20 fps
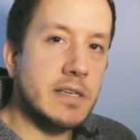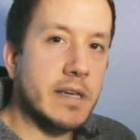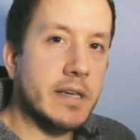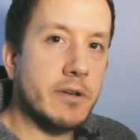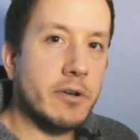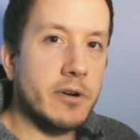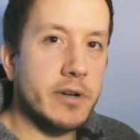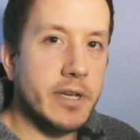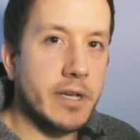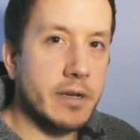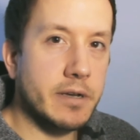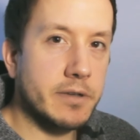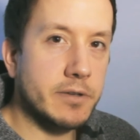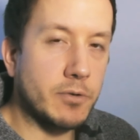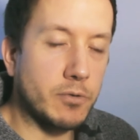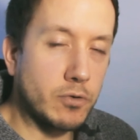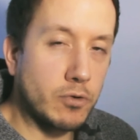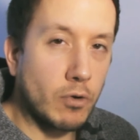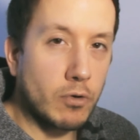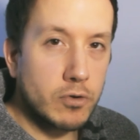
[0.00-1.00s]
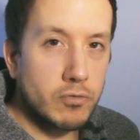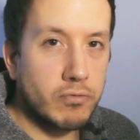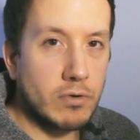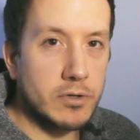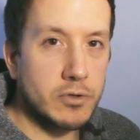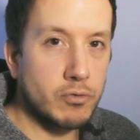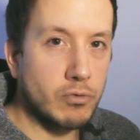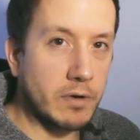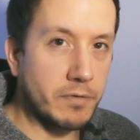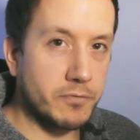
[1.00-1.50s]
earlier, you don't
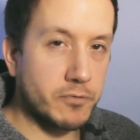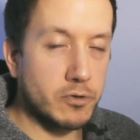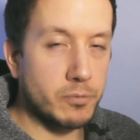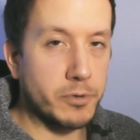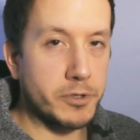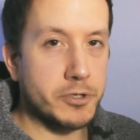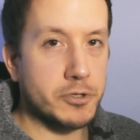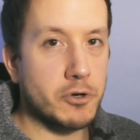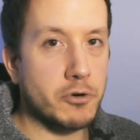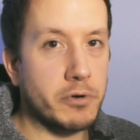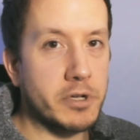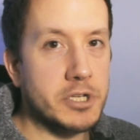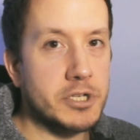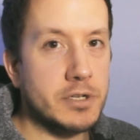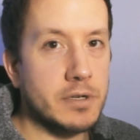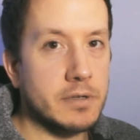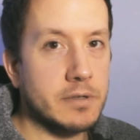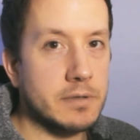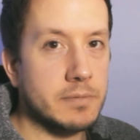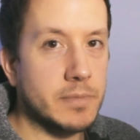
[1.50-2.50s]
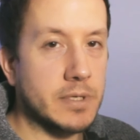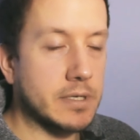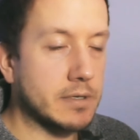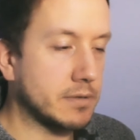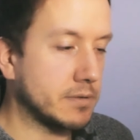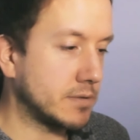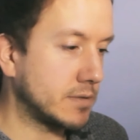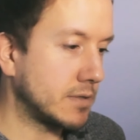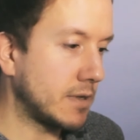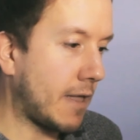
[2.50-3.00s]
want to have too much correction
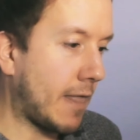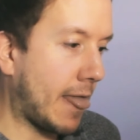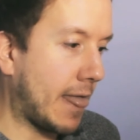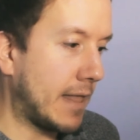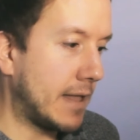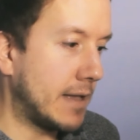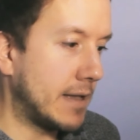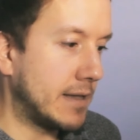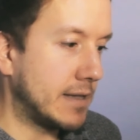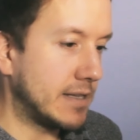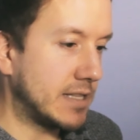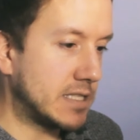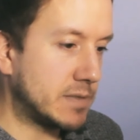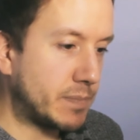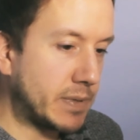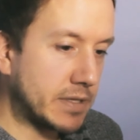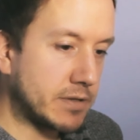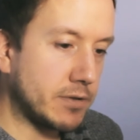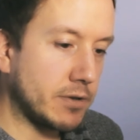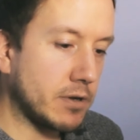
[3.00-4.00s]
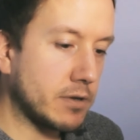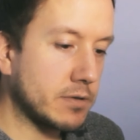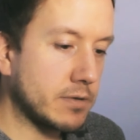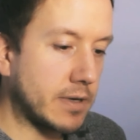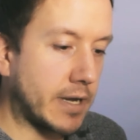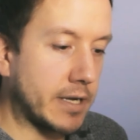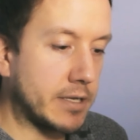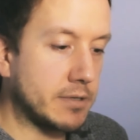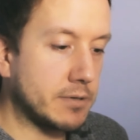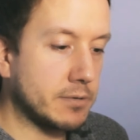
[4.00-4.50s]
because it's better. I know